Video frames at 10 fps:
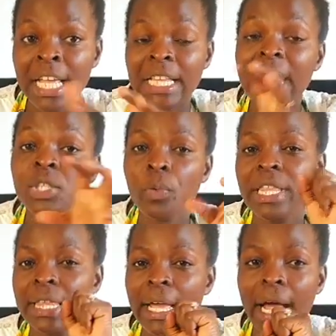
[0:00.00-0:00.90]
That's why
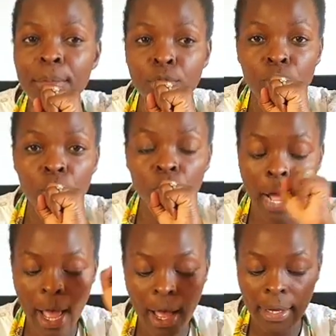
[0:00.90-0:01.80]
they come to
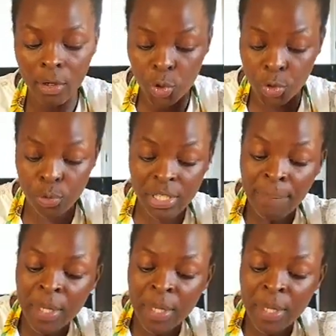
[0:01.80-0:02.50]
use.